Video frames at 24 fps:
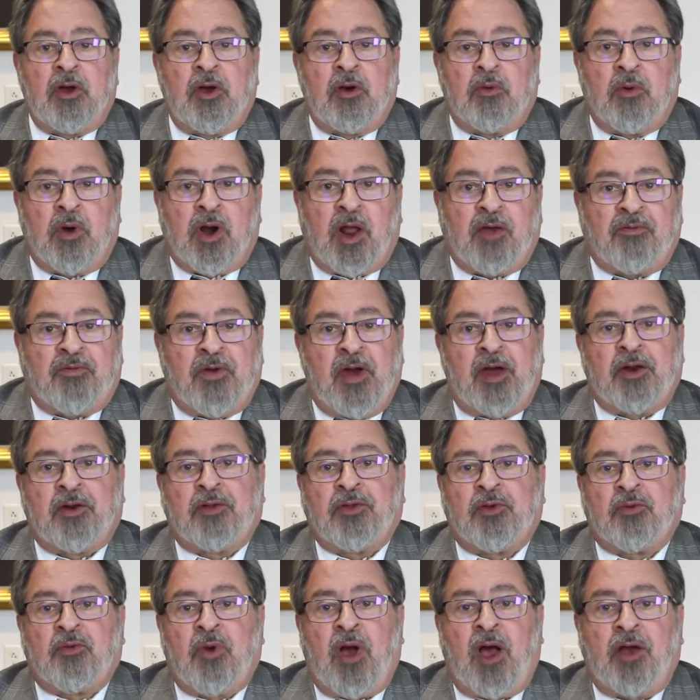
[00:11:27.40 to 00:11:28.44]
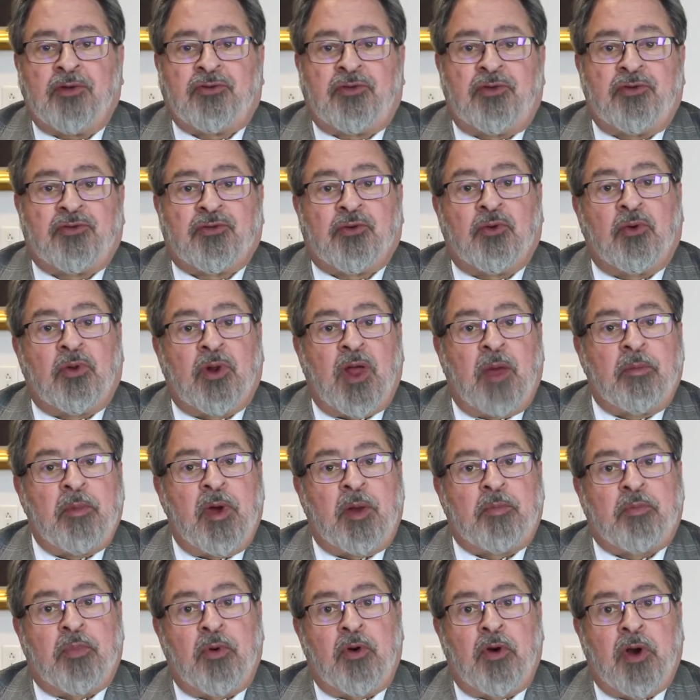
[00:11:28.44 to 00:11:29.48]
When I founded the Rashi School, I
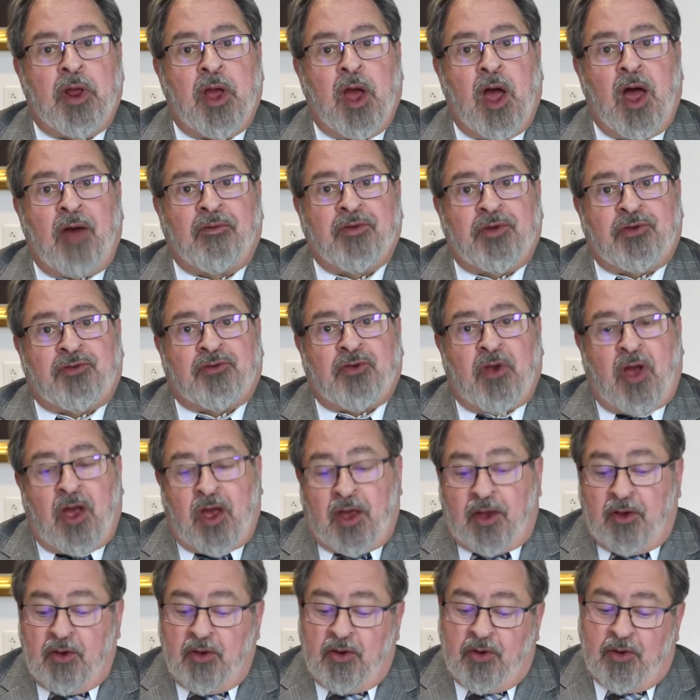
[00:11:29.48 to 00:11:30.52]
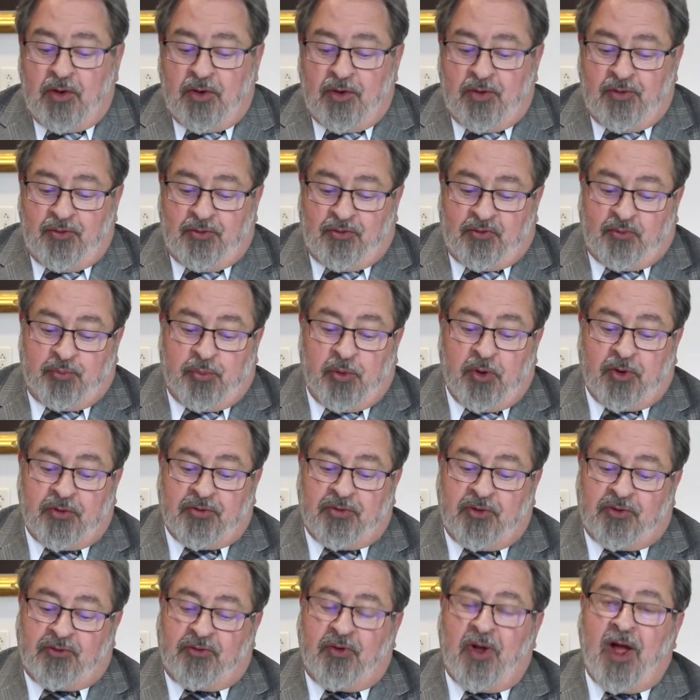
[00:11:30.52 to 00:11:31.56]
met Bernie Avishai, whose book,
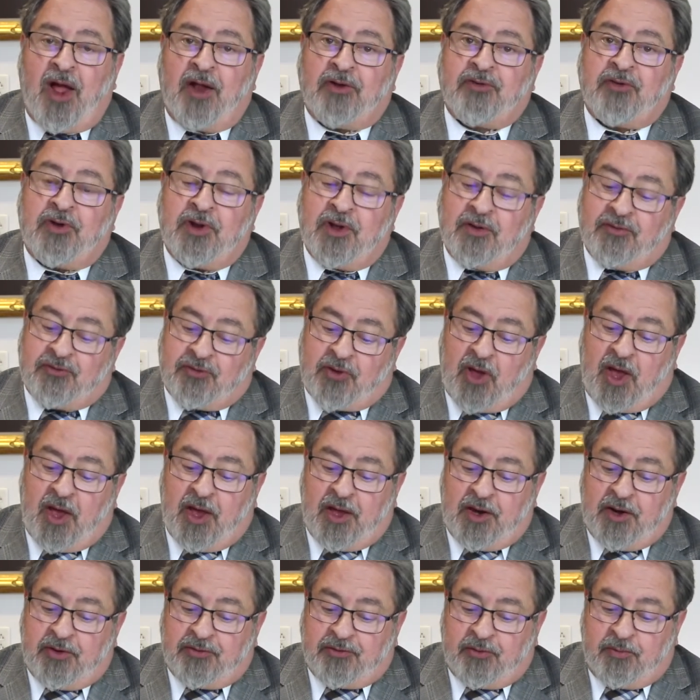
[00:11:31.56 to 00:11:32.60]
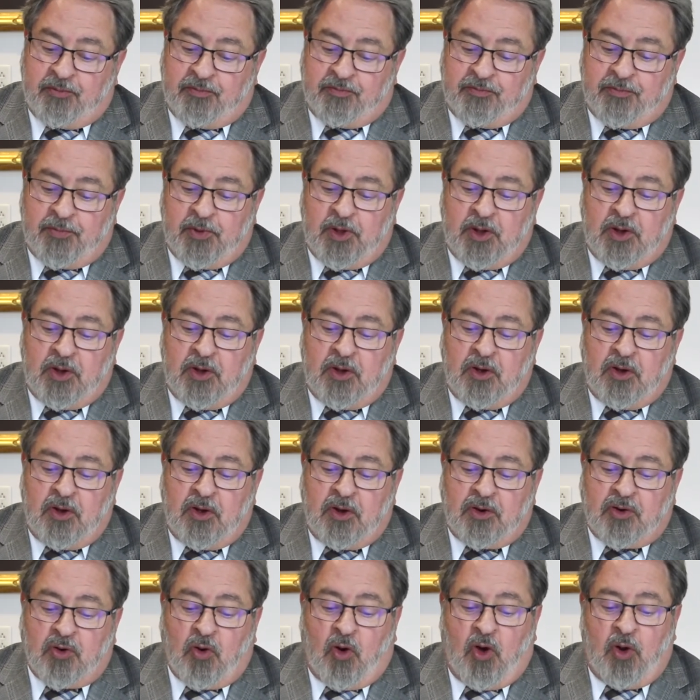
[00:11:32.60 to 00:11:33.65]
The Tragedy of Zionism,
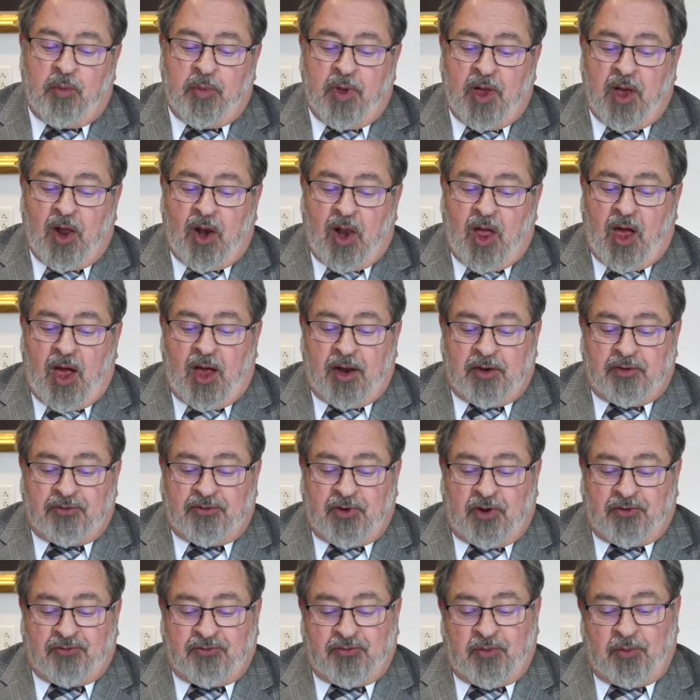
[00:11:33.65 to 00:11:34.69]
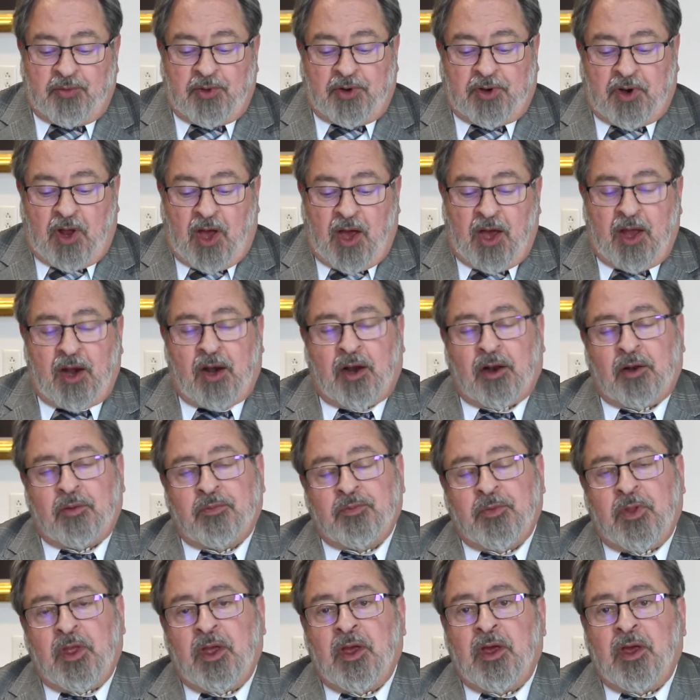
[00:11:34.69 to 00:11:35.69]
taught me a lot just from the title.